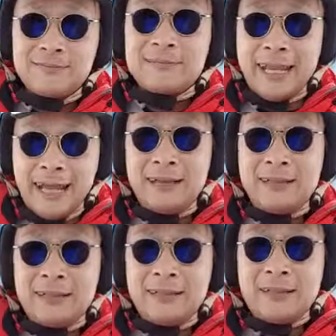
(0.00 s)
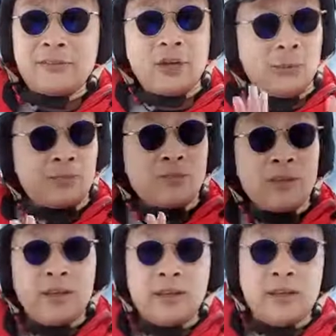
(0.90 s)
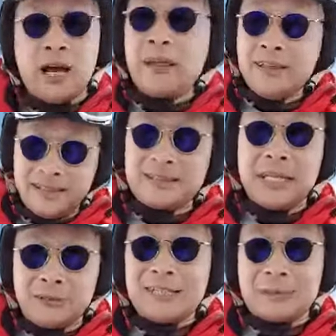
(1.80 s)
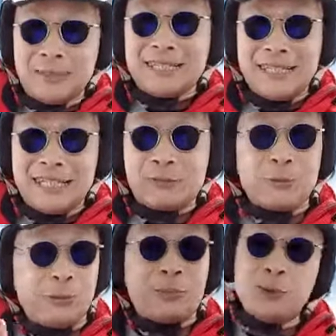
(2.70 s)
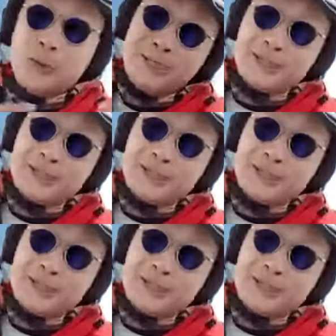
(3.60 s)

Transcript: Yeah? So This is serious business for people with